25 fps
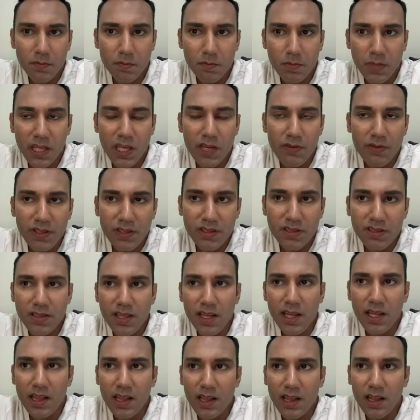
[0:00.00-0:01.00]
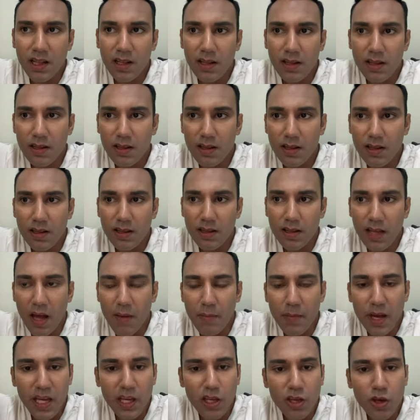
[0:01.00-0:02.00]
But even still,
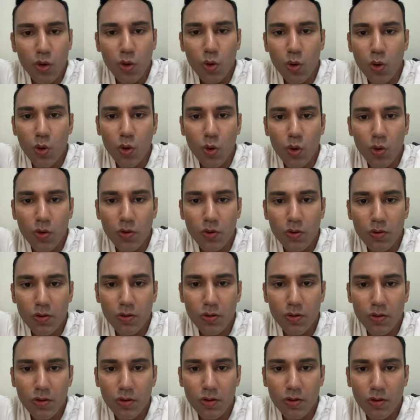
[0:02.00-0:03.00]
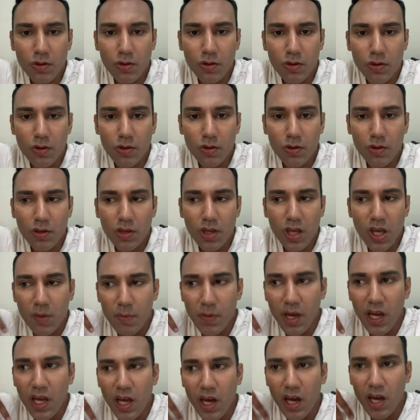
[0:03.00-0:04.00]
at my core, in
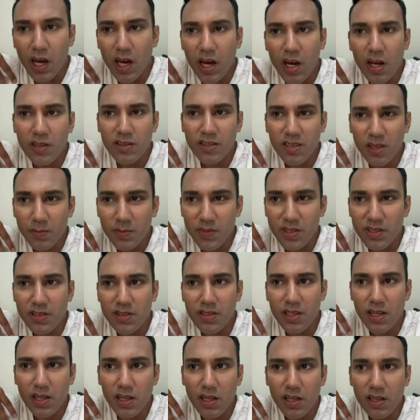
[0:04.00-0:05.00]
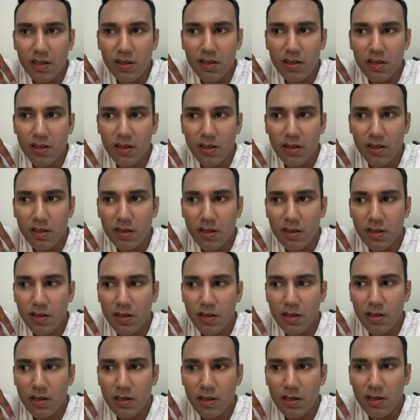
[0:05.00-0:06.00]
my heart, I'm still
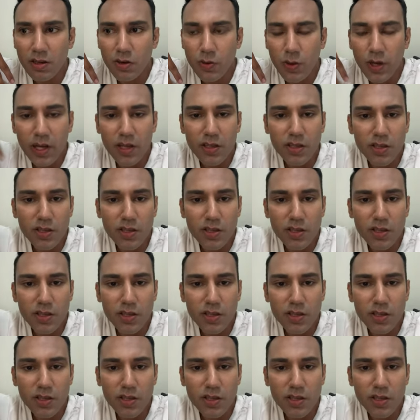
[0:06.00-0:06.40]
quite a